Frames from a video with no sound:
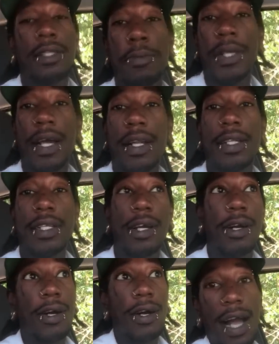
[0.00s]
To be honest,
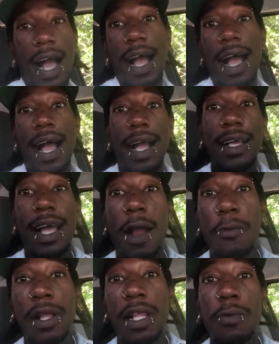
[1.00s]
y'all, I,
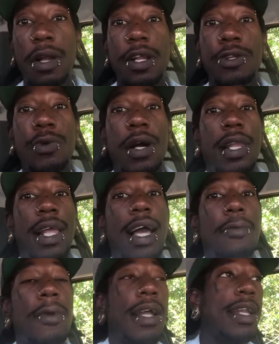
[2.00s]
I really want to do a
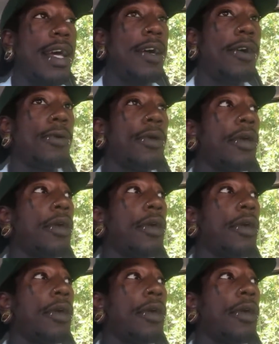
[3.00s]
lot right now,